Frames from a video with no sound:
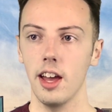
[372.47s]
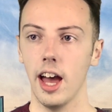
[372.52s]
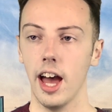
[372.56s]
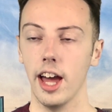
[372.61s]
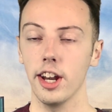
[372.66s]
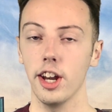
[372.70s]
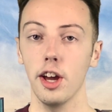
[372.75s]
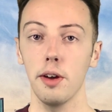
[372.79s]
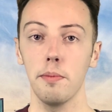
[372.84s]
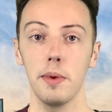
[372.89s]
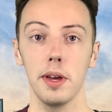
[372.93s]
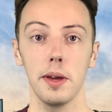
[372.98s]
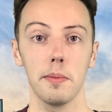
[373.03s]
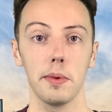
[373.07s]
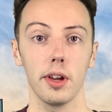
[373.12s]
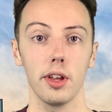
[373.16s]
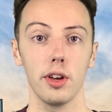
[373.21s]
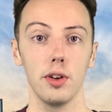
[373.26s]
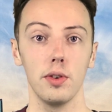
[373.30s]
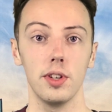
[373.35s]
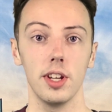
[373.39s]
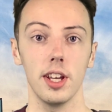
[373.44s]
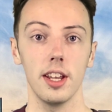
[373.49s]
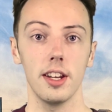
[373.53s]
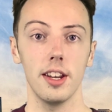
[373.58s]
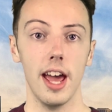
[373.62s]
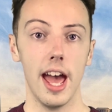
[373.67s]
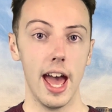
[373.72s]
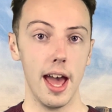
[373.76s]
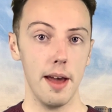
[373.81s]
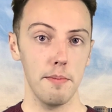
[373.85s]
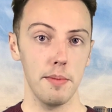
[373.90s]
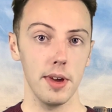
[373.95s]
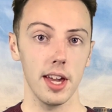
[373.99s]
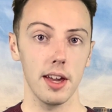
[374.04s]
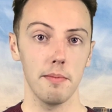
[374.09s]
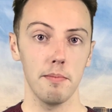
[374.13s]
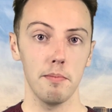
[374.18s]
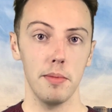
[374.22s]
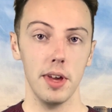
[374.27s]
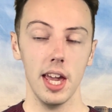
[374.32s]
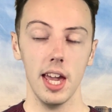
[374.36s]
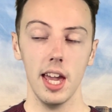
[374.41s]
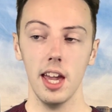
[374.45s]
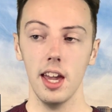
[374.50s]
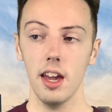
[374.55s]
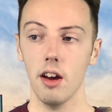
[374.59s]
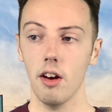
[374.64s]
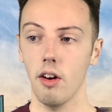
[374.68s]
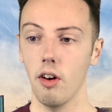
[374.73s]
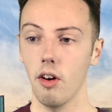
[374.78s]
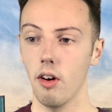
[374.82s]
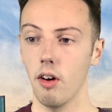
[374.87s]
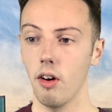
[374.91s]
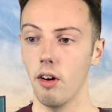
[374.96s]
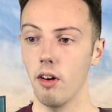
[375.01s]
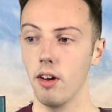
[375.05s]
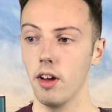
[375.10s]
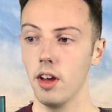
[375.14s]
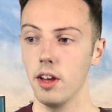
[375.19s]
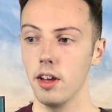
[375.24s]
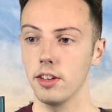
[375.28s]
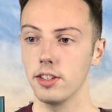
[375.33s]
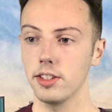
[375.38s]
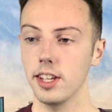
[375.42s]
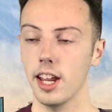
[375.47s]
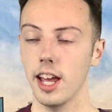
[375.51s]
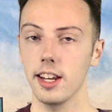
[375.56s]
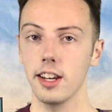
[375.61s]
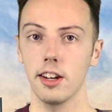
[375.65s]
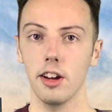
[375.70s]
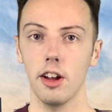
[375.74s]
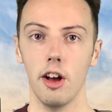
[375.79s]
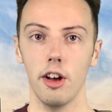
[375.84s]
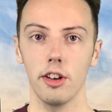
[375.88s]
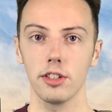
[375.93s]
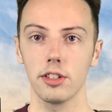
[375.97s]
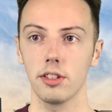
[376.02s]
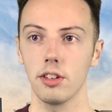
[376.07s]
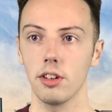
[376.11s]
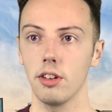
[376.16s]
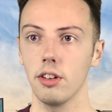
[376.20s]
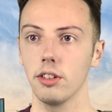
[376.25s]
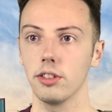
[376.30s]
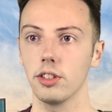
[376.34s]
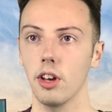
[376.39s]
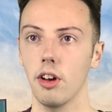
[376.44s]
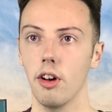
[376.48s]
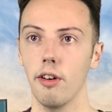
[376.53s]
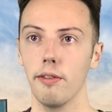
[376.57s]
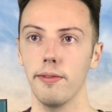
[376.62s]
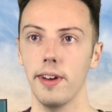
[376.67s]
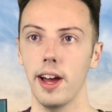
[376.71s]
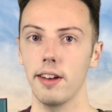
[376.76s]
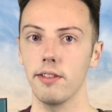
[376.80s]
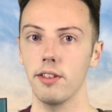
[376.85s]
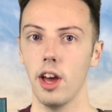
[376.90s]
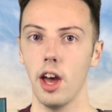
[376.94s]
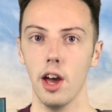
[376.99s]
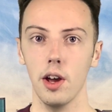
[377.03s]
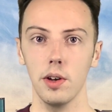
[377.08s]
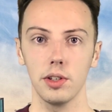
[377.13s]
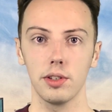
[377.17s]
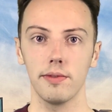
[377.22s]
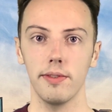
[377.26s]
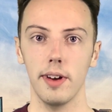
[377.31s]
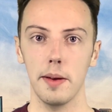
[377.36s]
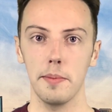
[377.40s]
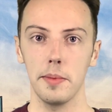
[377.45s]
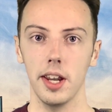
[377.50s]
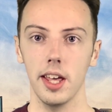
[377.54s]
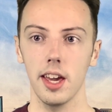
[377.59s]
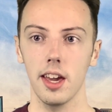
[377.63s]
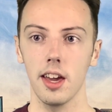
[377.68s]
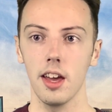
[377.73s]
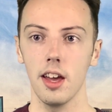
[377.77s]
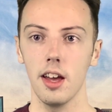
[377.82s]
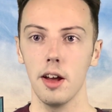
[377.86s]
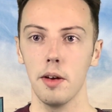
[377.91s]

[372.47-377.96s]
I know people who did Airbnb or stayed in hostels or found a host family,